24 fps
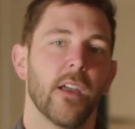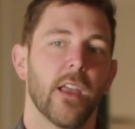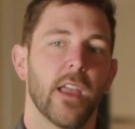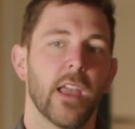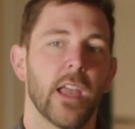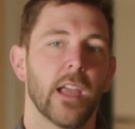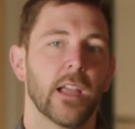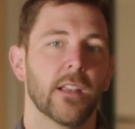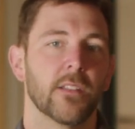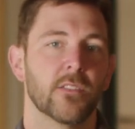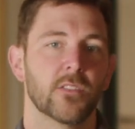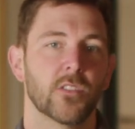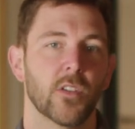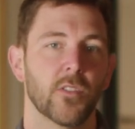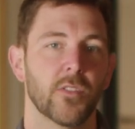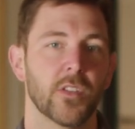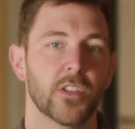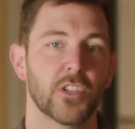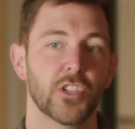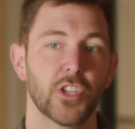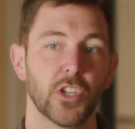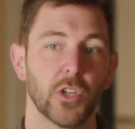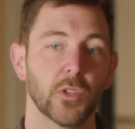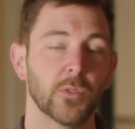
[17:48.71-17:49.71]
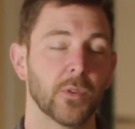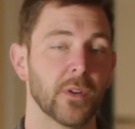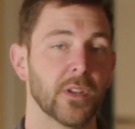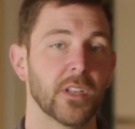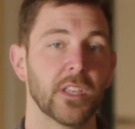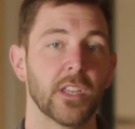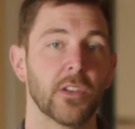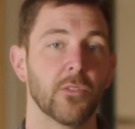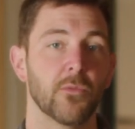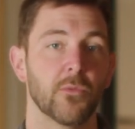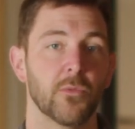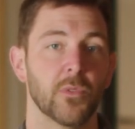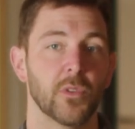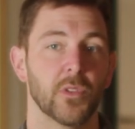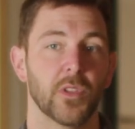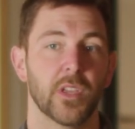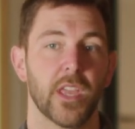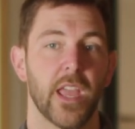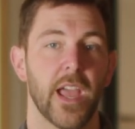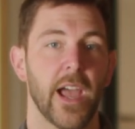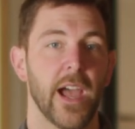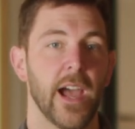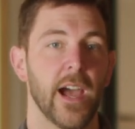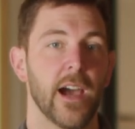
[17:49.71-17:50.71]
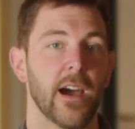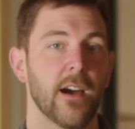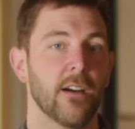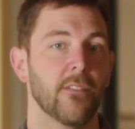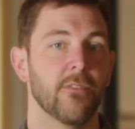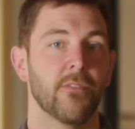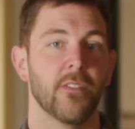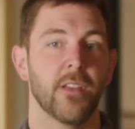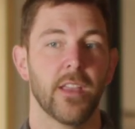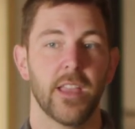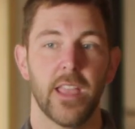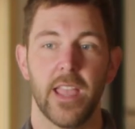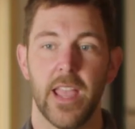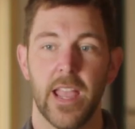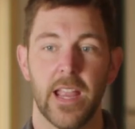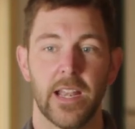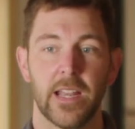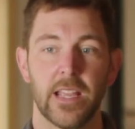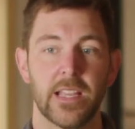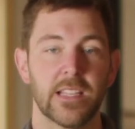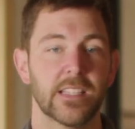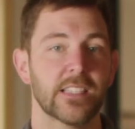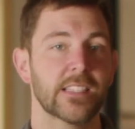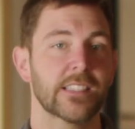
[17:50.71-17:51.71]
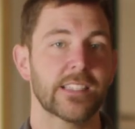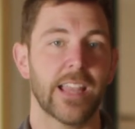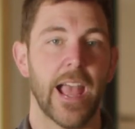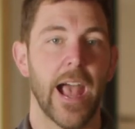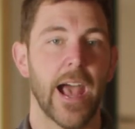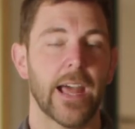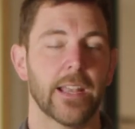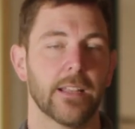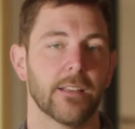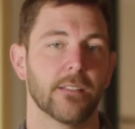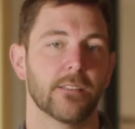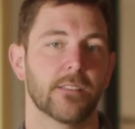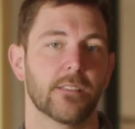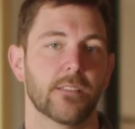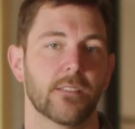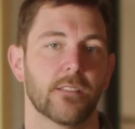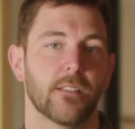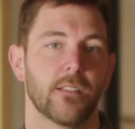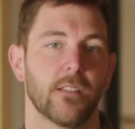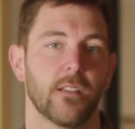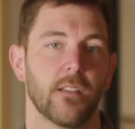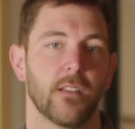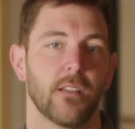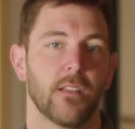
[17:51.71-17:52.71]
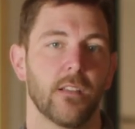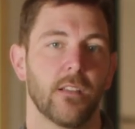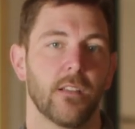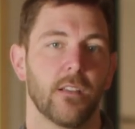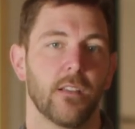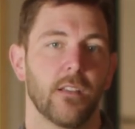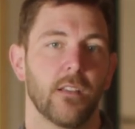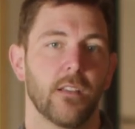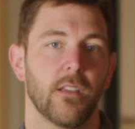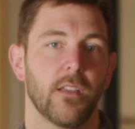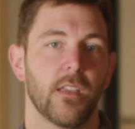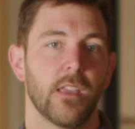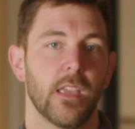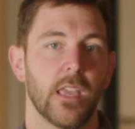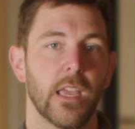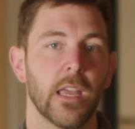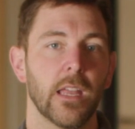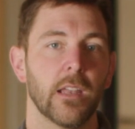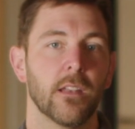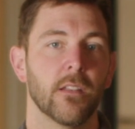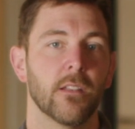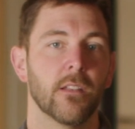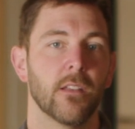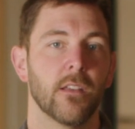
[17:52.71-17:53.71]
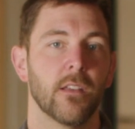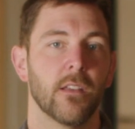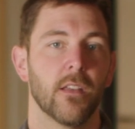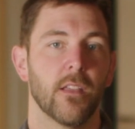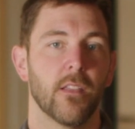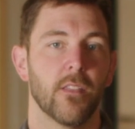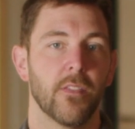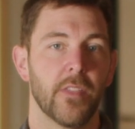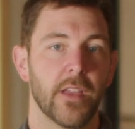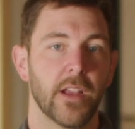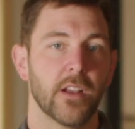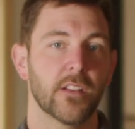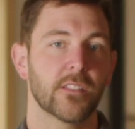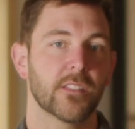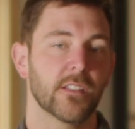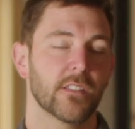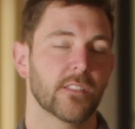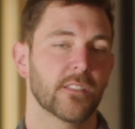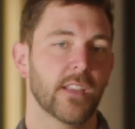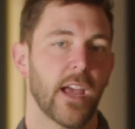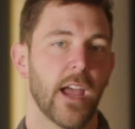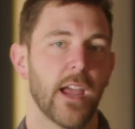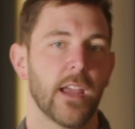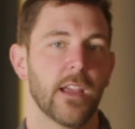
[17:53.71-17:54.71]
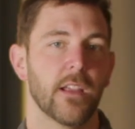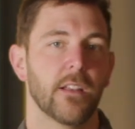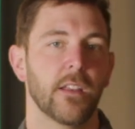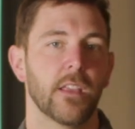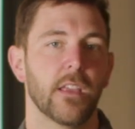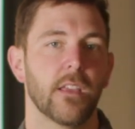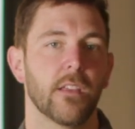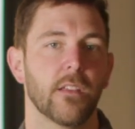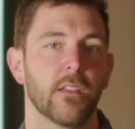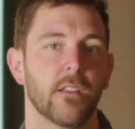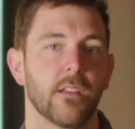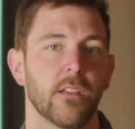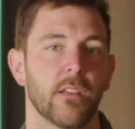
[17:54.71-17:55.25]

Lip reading: And so the children didn't really have any status in their society.